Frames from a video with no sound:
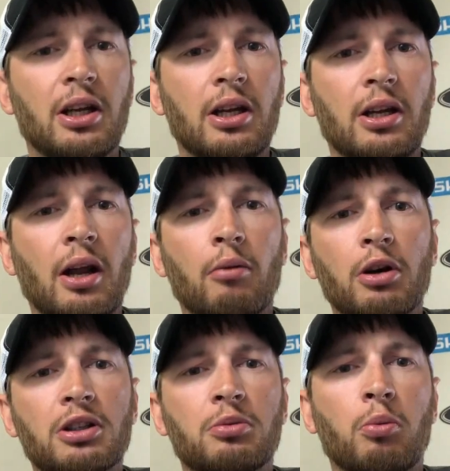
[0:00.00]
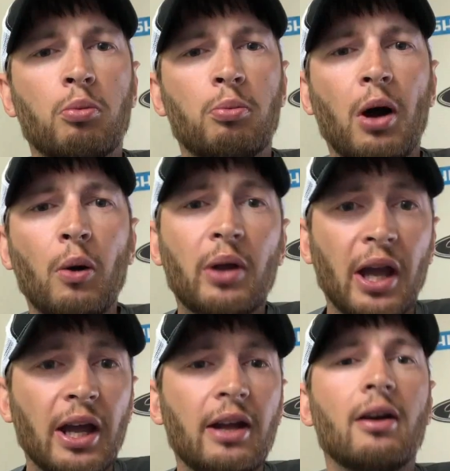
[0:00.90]
and it worked
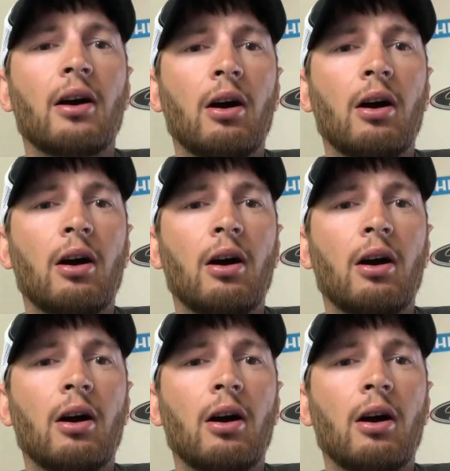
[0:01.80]
okay,